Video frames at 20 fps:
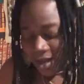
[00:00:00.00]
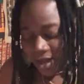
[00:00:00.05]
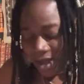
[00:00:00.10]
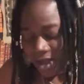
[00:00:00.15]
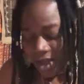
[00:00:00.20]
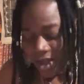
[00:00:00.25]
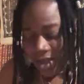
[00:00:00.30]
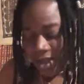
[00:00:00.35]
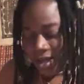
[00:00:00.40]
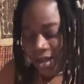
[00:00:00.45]

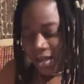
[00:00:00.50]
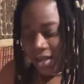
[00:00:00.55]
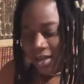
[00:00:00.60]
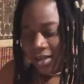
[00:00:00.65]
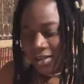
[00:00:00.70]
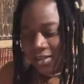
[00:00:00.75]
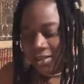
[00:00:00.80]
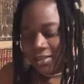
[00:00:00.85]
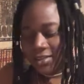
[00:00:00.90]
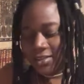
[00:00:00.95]

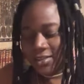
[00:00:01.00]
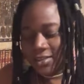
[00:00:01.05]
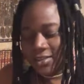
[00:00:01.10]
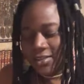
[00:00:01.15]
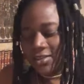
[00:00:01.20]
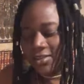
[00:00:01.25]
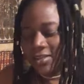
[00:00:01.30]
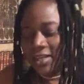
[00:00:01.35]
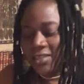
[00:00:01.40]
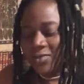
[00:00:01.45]

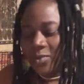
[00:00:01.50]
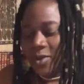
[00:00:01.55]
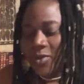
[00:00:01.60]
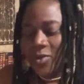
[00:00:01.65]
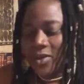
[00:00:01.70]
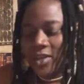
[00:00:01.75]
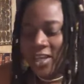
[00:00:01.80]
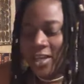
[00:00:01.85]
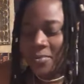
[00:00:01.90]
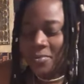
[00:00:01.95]
That's why you
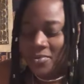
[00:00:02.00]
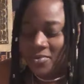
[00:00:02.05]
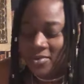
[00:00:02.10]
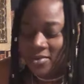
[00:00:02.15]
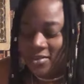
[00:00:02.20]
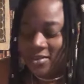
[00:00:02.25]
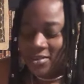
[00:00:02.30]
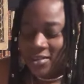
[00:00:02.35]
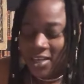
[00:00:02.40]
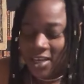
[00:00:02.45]
keep
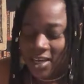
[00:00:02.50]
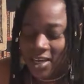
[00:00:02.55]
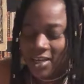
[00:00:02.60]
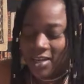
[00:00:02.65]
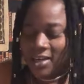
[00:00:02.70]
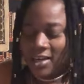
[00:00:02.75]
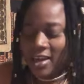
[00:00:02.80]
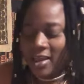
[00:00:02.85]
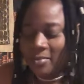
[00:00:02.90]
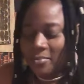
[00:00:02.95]

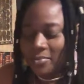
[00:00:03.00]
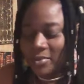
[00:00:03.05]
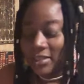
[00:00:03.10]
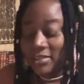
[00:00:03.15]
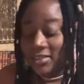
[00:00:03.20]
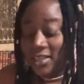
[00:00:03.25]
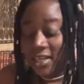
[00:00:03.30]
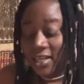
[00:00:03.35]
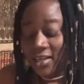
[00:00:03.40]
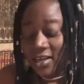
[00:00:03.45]
seeing them,
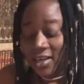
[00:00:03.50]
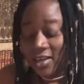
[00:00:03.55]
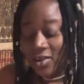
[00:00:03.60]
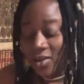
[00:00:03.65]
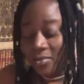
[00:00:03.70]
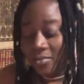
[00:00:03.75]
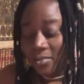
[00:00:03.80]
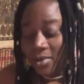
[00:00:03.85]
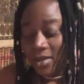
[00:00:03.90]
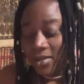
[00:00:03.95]
seeing the
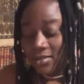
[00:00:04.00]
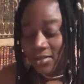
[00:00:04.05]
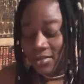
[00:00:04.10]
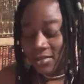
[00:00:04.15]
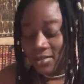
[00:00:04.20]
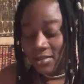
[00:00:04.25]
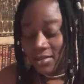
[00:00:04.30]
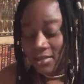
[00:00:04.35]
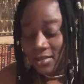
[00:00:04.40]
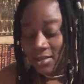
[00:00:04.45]

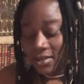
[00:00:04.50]
numbers.